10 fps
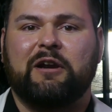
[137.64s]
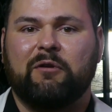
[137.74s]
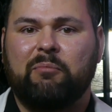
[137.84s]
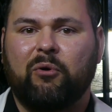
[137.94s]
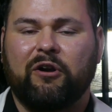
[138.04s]

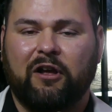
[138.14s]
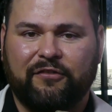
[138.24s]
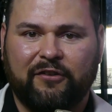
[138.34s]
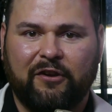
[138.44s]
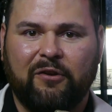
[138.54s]
Report.
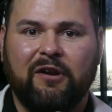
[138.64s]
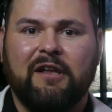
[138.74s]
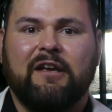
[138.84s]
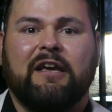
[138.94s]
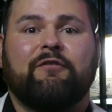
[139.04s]
Also,
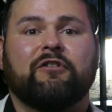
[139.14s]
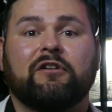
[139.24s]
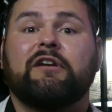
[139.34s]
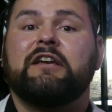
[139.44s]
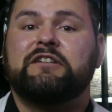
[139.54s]
if you're
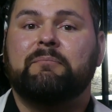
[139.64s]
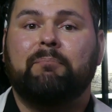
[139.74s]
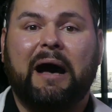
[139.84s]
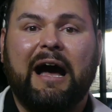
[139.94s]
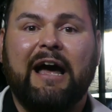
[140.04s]
looking to
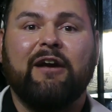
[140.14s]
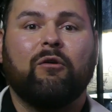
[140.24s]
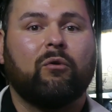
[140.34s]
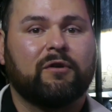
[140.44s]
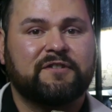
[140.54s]
buy
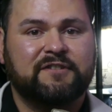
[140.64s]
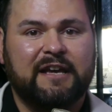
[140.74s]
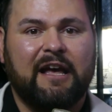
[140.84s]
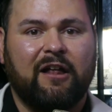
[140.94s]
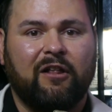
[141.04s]
or
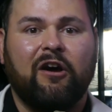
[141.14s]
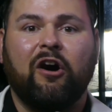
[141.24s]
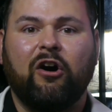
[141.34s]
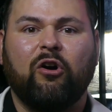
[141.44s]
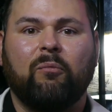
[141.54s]
sell a
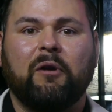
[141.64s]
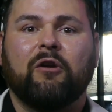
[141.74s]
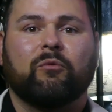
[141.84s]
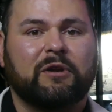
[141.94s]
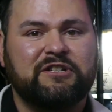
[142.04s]
home,
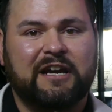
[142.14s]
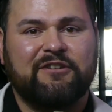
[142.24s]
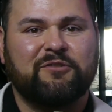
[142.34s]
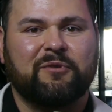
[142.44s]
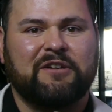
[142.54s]
reach out
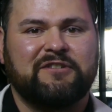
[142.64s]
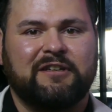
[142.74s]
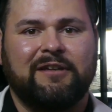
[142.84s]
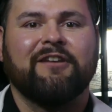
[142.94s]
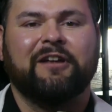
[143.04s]
to
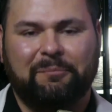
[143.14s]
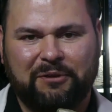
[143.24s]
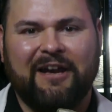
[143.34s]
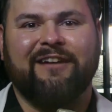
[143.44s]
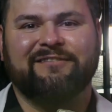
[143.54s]
Rusty. He'll help
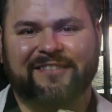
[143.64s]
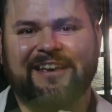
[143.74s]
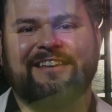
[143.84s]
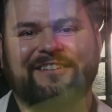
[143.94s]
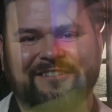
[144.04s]
you out. Thank you.